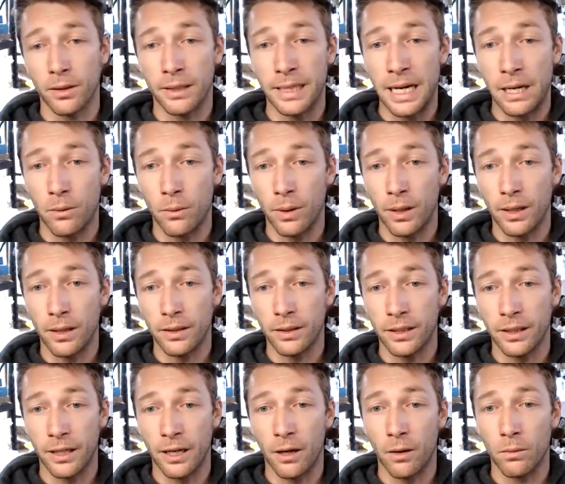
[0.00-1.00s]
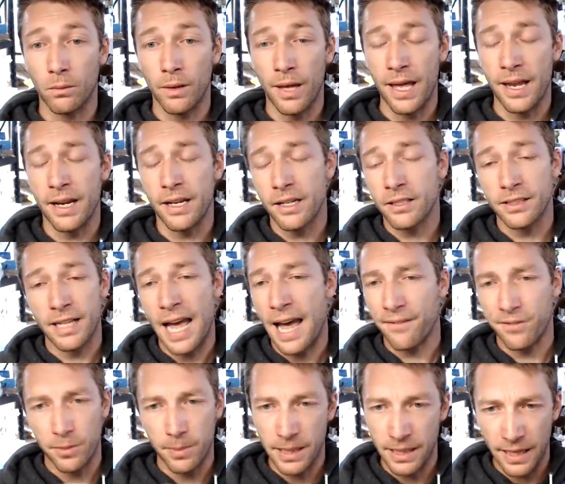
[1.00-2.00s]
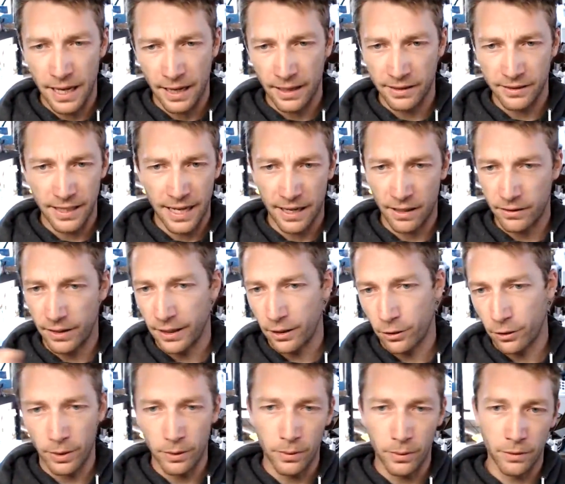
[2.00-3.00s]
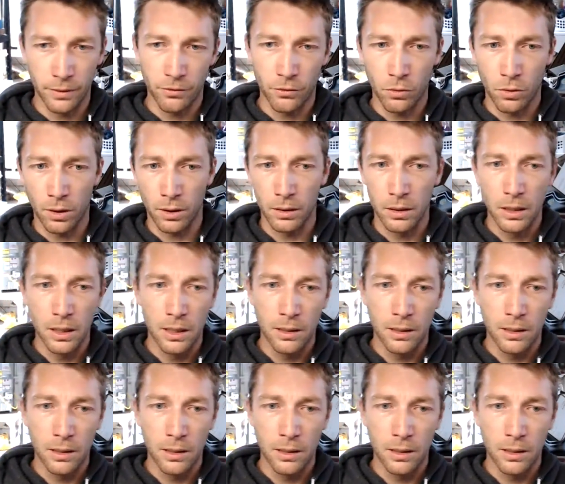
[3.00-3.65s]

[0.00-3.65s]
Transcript: Now, what, you know, and it doesn't have to be that exact like 314,